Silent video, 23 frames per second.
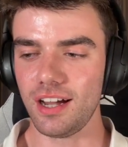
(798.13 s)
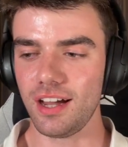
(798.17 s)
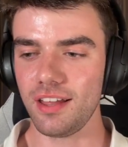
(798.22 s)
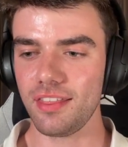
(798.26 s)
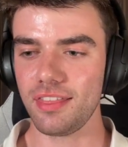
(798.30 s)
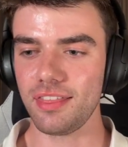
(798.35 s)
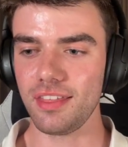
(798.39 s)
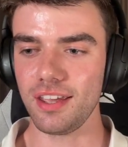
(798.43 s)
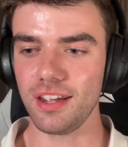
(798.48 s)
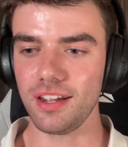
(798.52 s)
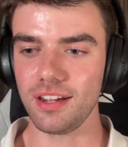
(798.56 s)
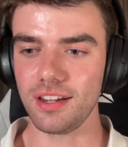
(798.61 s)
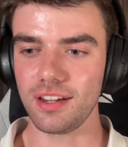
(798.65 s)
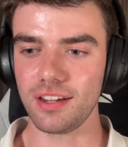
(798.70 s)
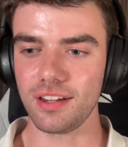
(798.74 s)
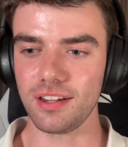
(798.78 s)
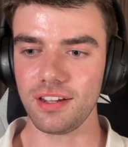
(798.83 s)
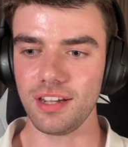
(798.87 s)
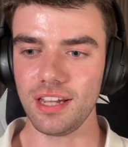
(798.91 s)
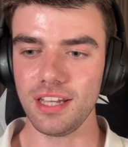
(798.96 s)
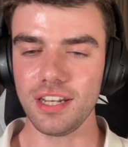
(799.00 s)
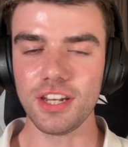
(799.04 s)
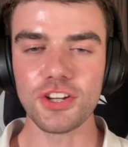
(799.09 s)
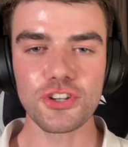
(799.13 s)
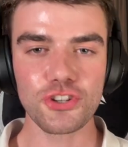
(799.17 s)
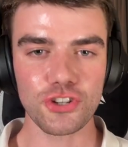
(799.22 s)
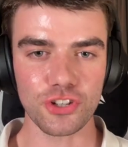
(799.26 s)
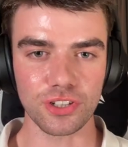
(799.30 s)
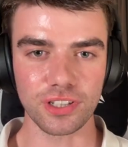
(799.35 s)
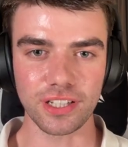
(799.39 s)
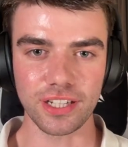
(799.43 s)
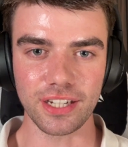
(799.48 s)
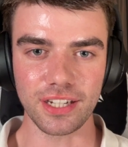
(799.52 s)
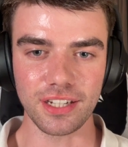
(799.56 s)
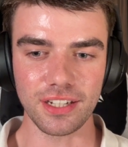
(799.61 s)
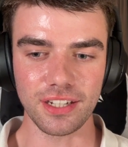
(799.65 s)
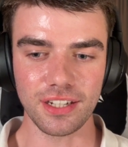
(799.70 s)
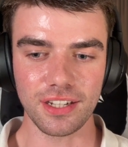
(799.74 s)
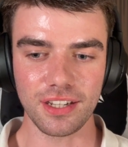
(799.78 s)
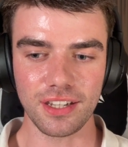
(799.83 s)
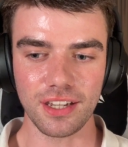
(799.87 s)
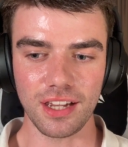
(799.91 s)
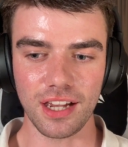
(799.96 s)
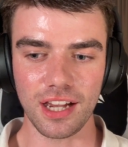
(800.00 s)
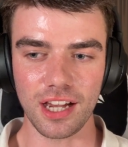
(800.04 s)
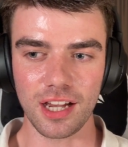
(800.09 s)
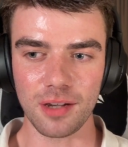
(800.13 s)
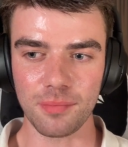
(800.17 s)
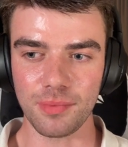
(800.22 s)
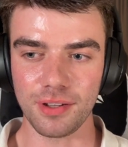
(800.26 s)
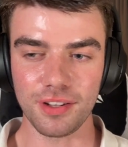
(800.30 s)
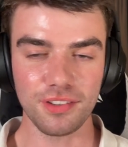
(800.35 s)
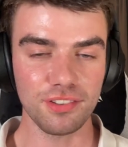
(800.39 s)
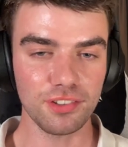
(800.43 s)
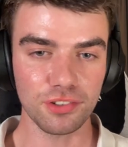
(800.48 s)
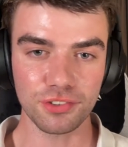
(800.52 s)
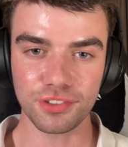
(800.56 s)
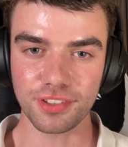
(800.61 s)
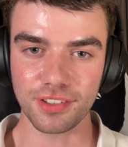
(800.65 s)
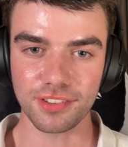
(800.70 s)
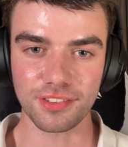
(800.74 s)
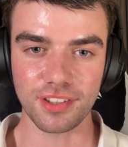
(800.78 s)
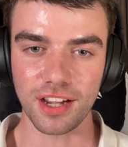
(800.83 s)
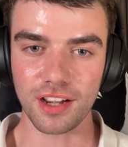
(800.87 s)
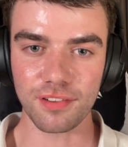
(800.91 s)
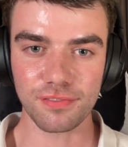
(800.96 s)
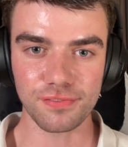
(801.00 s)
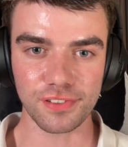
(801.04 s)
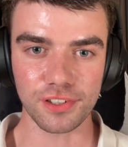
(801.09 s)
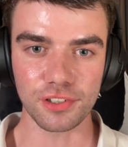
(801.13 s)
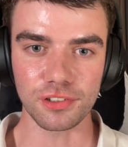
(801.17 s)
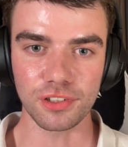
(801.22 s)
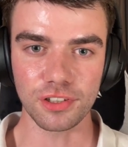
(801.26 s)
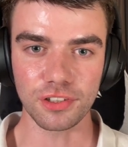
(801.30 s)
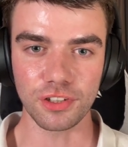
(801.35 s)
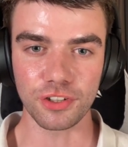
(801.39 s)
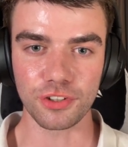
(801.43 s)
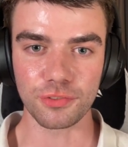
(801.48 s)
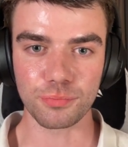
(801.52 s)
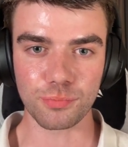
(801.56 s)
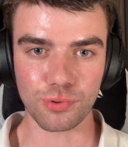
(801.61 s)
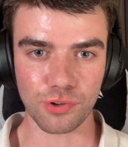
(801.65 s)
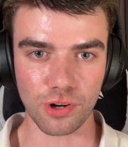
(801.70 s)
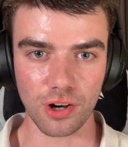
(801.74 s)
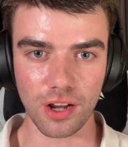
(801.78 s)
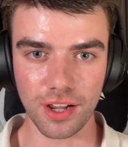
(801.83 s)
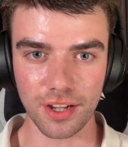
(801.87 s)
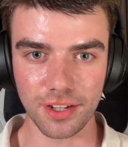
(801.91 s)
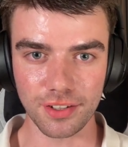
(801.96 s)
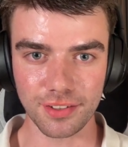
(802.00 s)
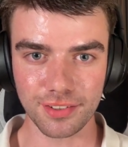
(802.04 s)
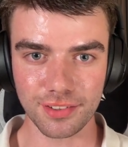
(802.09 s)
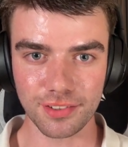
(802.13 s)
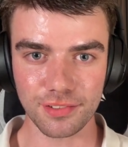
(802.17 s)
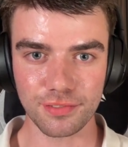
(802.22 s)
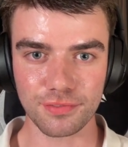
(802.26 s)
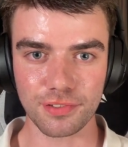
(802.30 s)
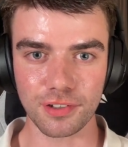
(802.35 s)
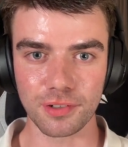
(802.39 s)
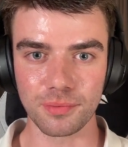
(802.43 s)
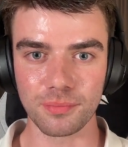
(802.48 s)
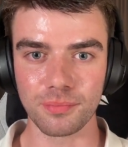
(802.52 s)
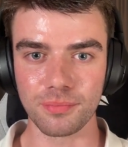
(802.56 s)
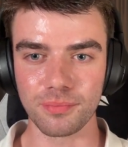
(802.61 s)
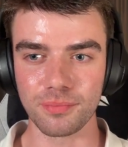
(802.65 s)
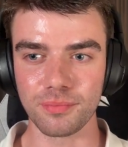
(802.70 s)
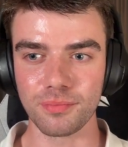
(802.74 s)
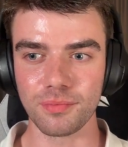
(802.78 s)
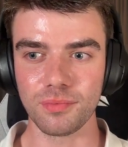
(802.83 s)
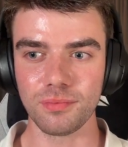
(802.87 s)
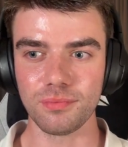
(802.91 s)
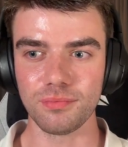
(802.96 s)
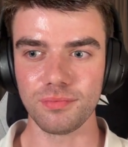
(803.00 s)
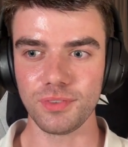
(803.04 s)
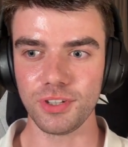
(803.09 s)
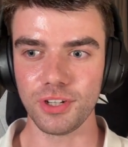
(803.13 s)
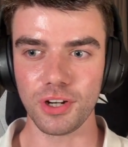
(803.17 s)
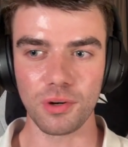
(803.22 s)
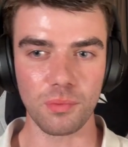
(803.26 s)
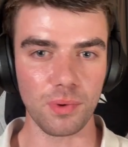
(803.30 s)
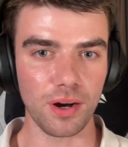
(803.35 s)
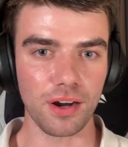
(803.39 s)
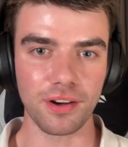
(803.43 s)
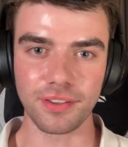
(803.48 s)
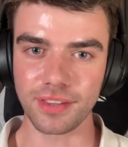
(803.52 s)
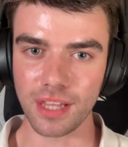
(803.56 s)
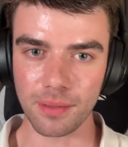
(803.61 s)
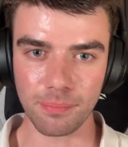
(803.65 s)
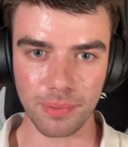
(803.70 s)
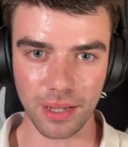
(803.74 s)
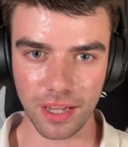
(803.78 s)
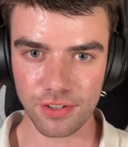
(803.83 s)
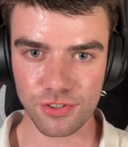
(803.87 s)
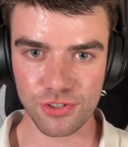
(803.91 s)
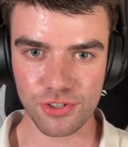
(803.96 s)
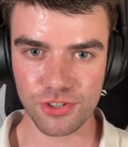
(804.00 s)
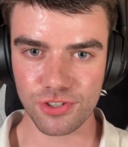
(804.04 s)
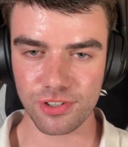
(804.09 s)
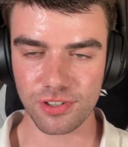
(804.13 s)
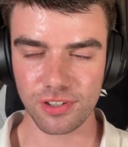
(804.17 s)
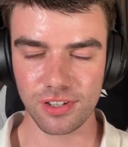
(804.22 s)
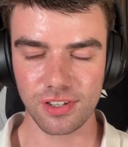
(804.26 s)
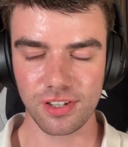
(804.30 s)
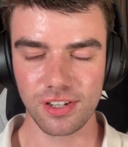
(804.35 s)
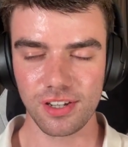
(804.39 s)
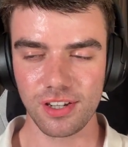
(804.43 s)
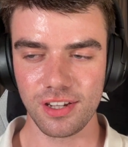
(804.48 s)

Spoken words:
I think initially, and still to this day, I feel a lot of pride from, wearing that badge.